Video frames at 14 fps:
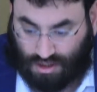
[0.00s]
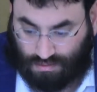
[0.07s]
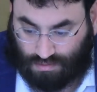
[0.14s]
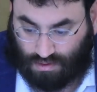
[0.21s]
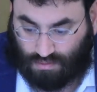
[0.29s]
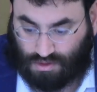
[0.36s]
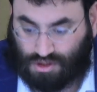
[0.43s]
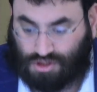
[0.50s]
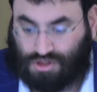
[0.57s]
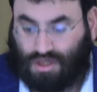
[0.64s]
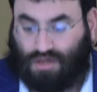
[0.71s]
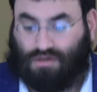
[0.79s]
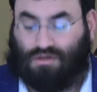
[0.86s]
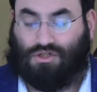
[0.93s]
Which the
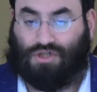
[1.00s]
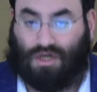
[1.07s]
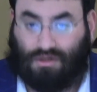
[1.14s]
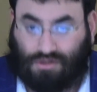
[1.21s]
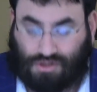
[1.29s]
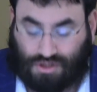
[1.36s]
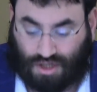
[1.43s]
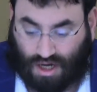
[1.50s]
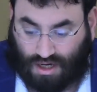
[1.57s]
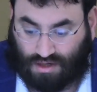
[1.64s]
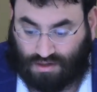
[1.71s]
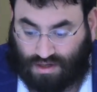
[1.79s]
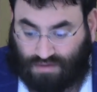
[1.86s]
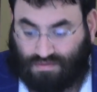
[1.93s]
sherish is
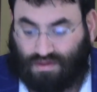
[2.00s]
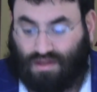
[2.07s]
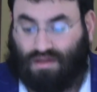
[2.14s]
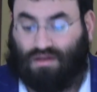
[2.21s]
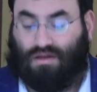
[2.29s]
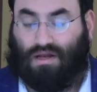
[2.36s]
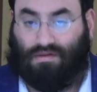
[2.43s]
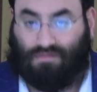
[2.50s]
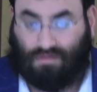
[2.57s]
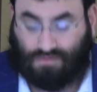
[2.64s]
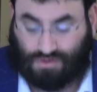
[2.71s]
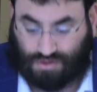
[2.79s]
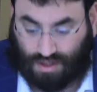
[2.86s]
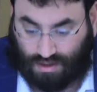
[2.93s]
higher even than the level
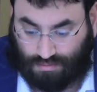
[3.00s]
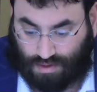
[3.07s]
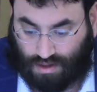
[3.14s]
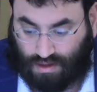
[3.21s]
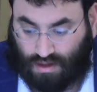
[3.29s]
of shtei imi.